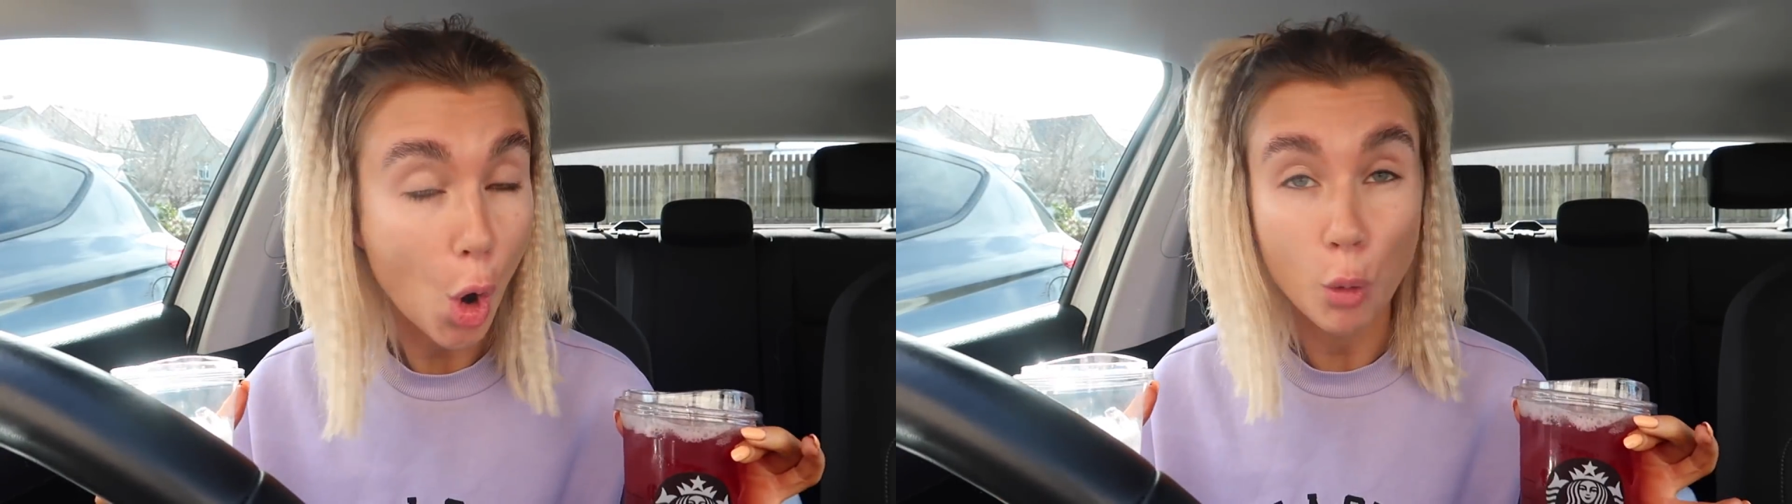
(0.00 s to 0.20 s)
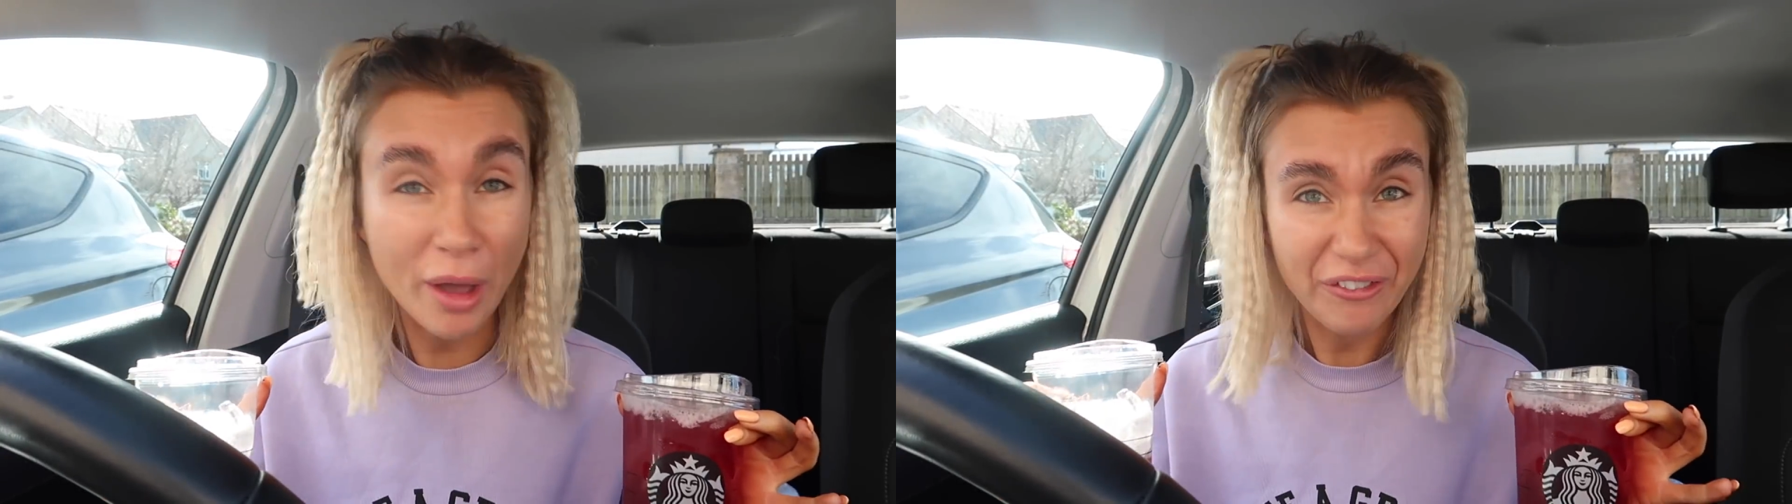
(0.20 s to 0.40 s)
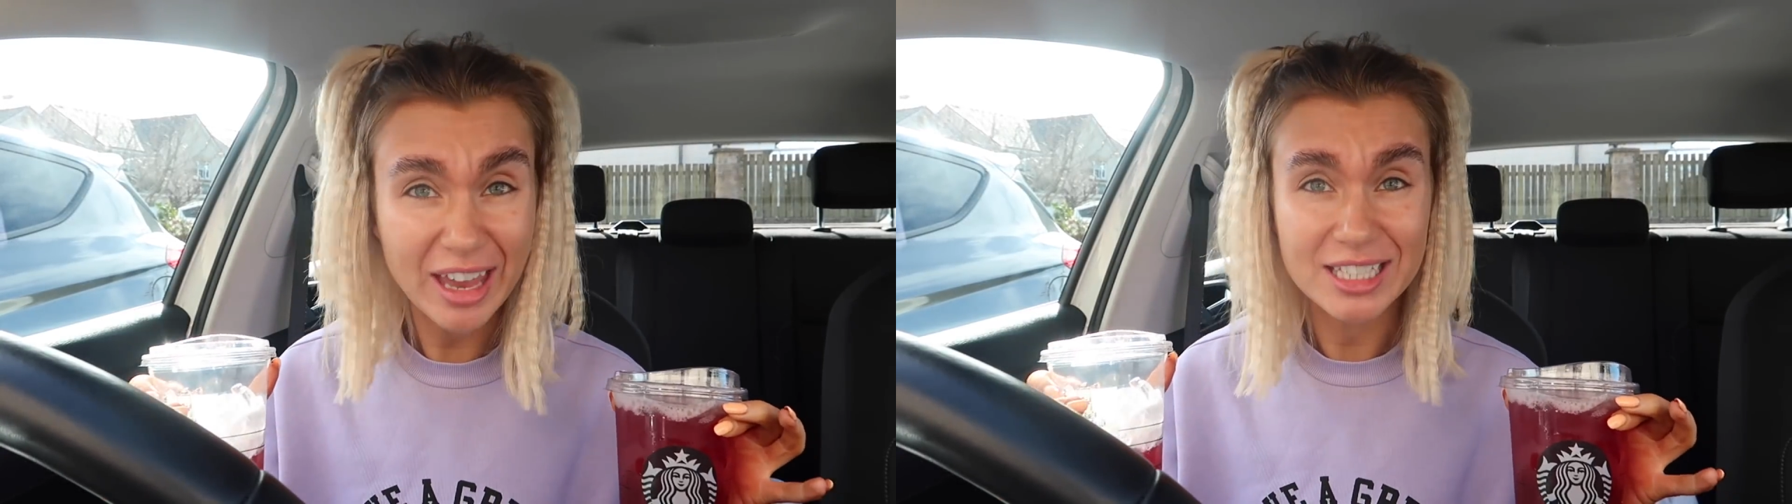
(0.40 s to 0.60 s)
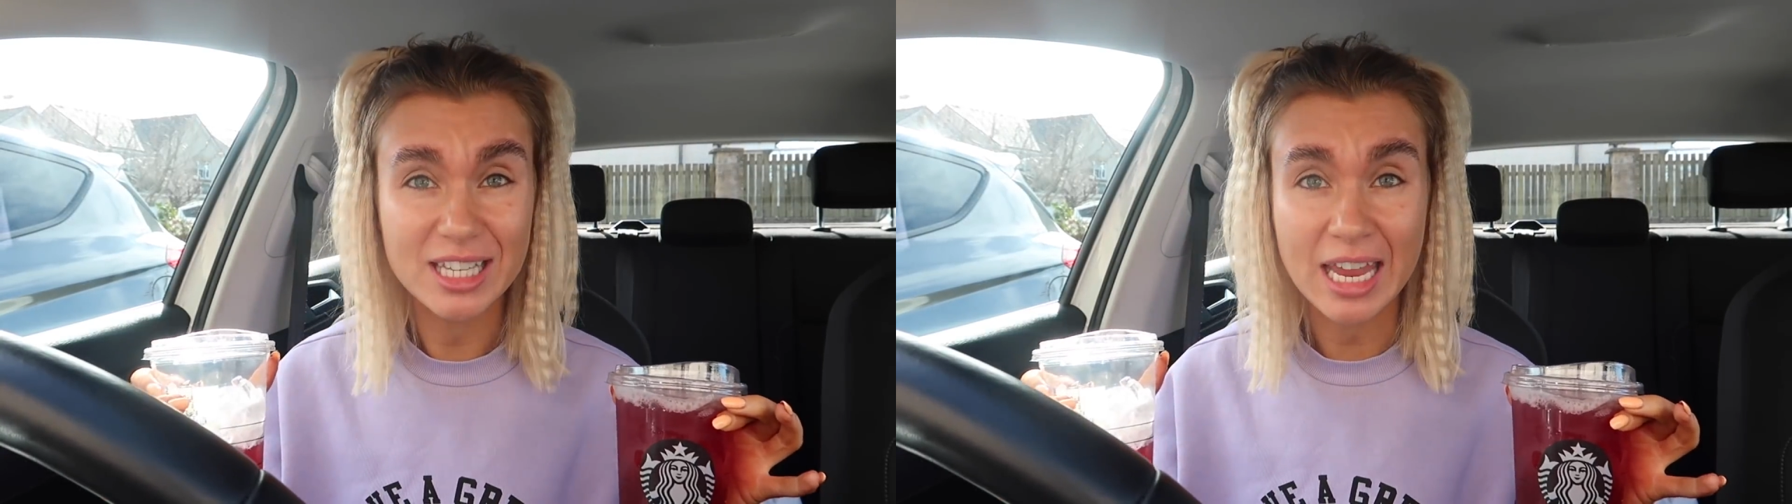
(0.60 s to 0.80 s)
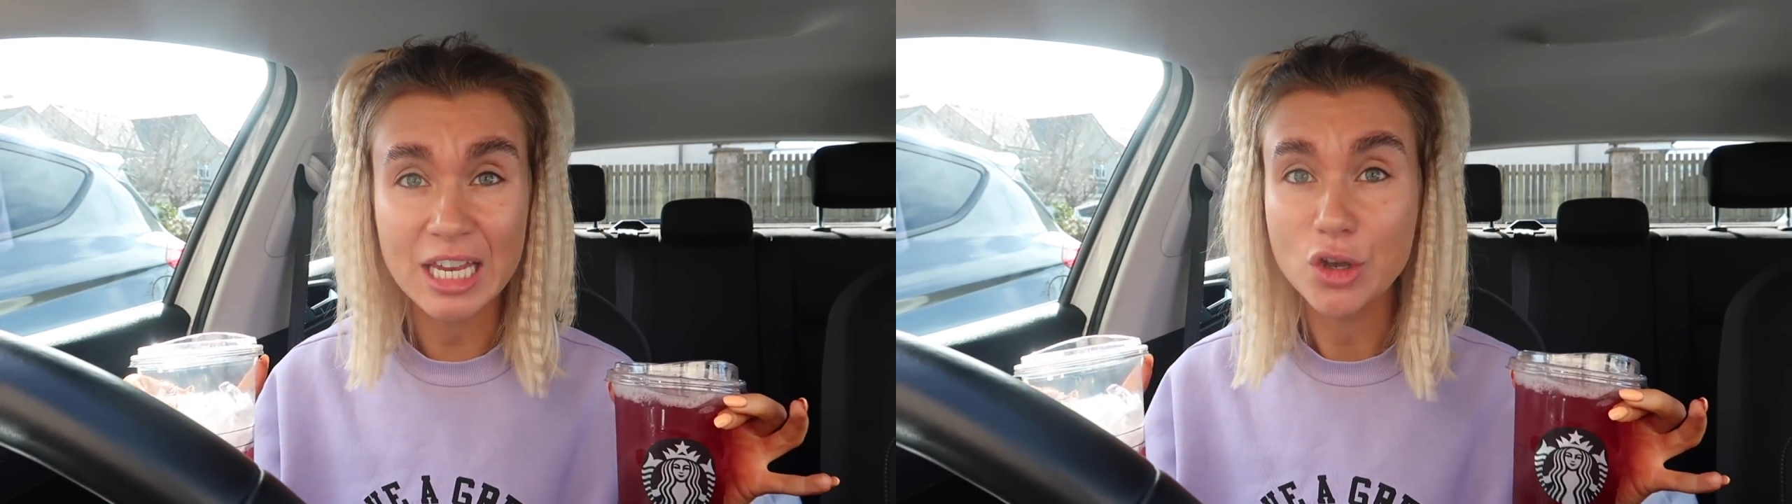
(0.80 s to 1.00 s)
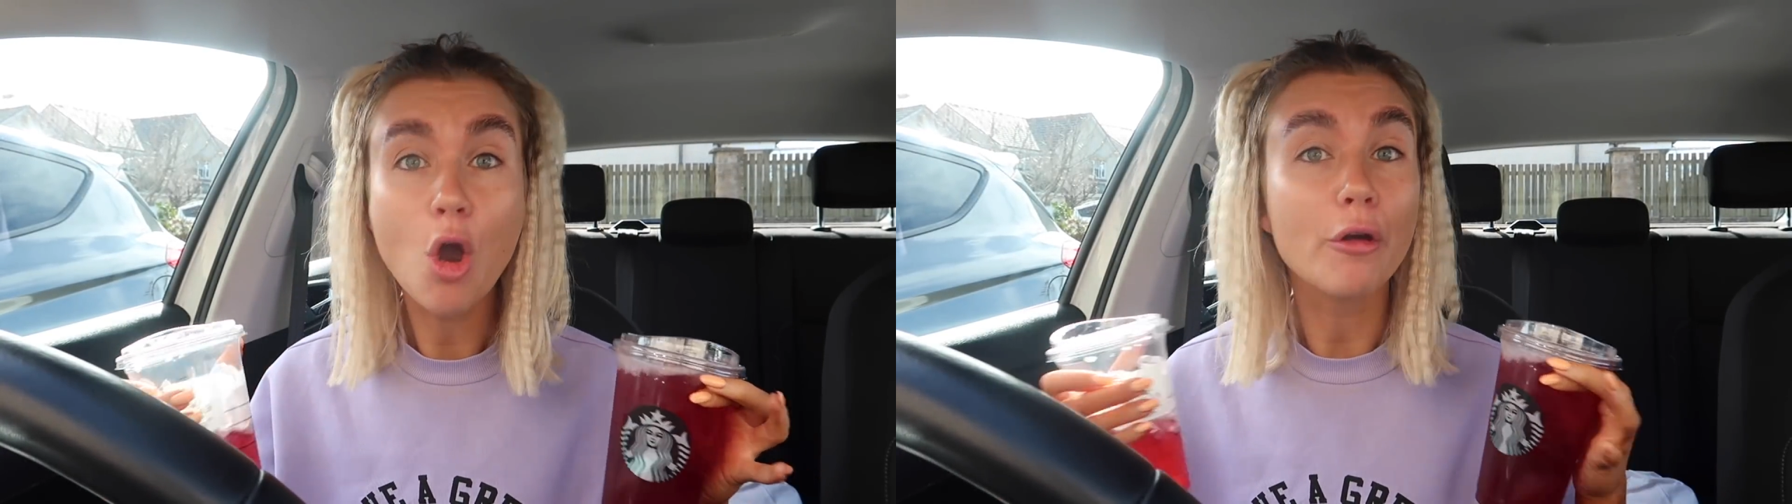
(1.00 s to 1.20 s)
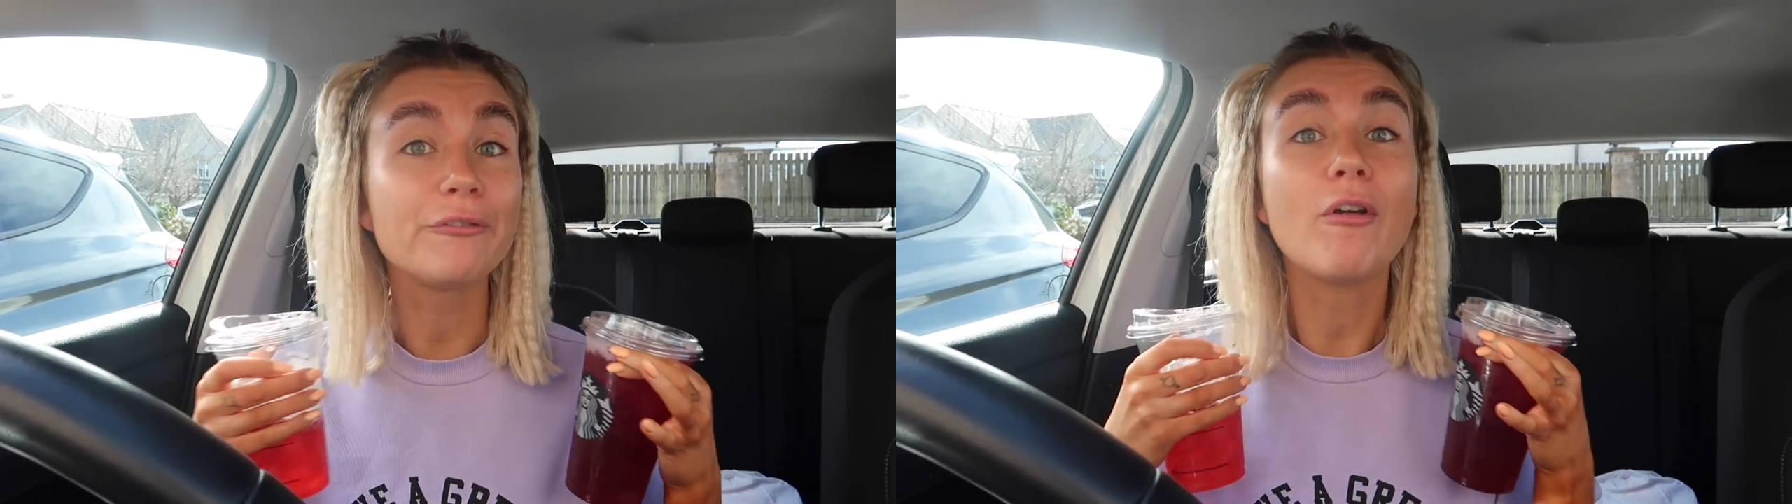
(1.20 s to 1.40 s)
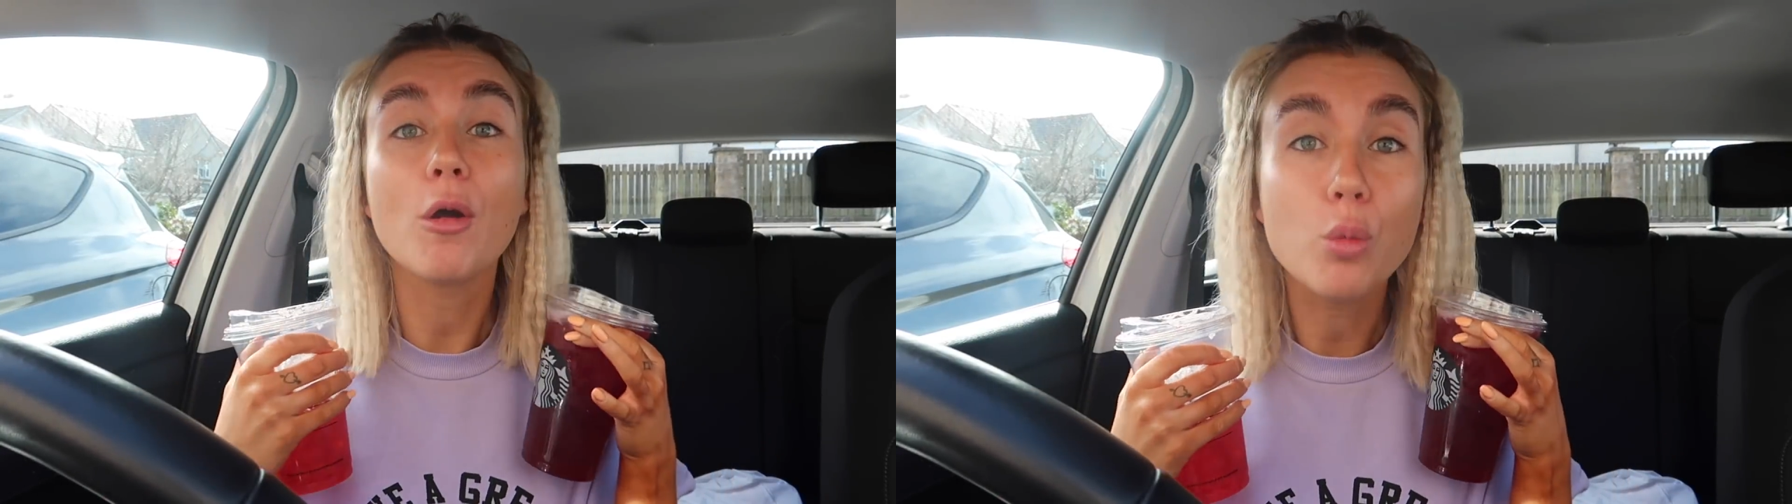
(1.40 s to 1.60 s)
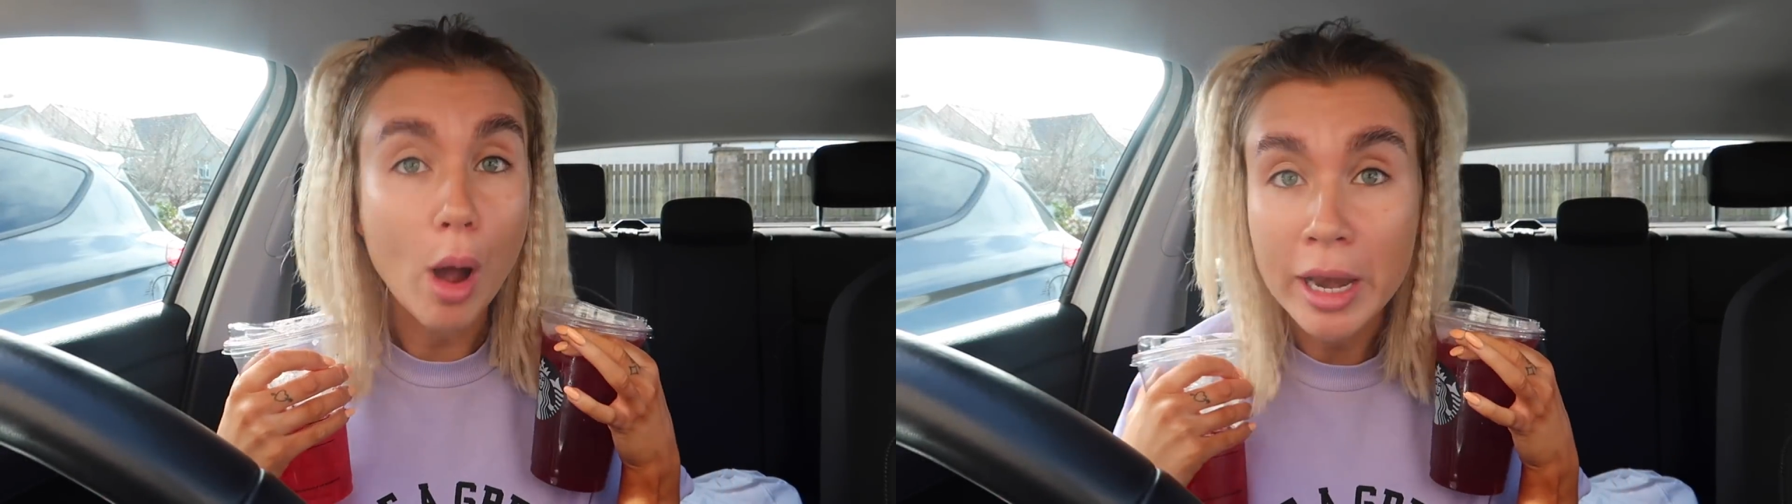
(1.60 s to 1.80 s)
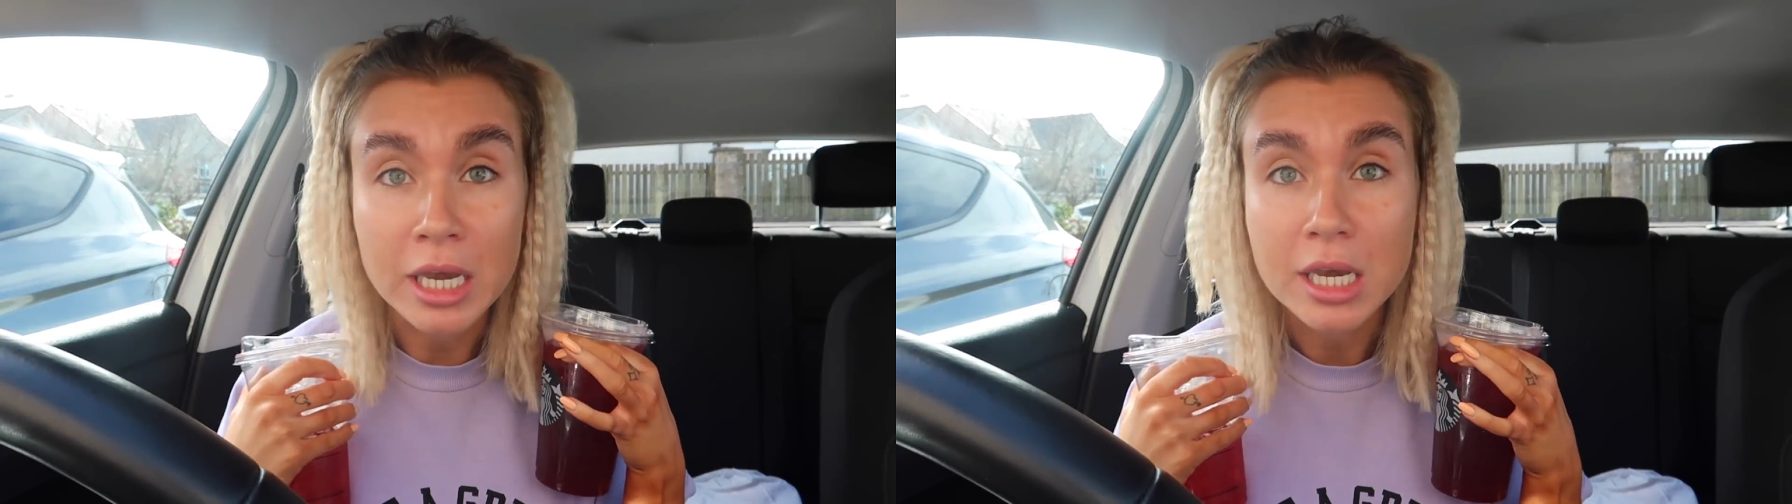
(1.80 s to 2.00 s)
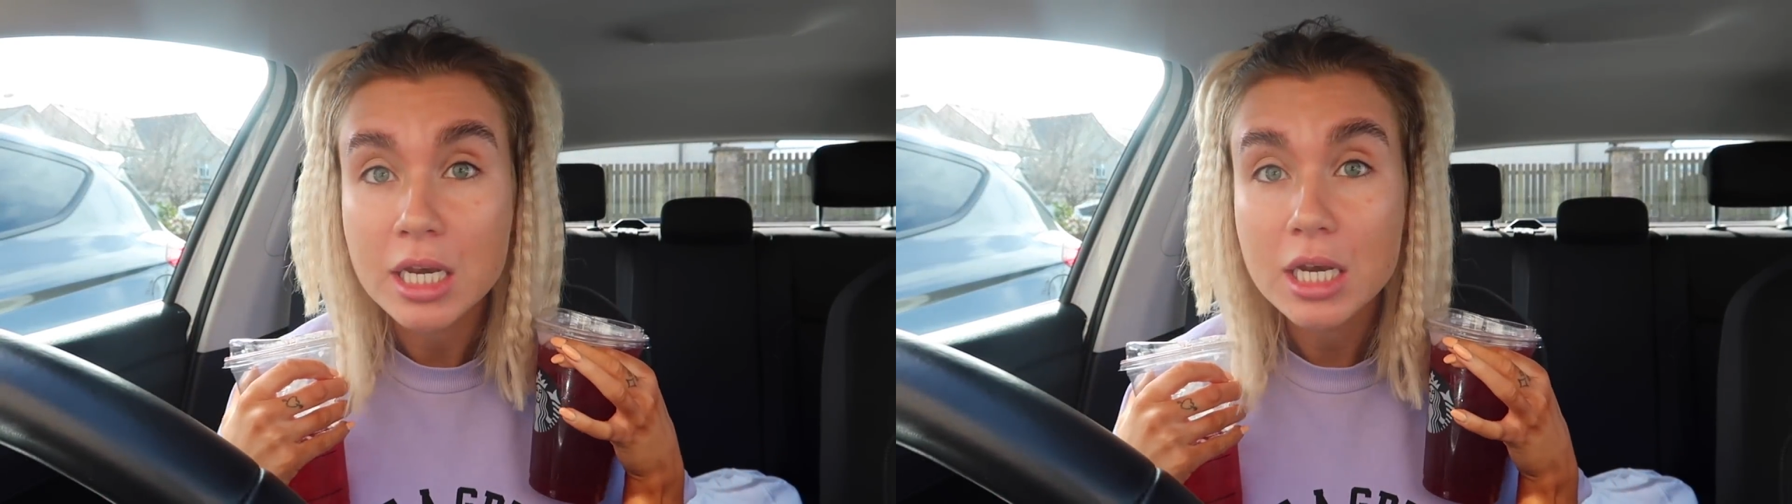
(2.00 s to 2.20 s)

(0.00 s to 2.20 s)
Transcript: with iced teas for one.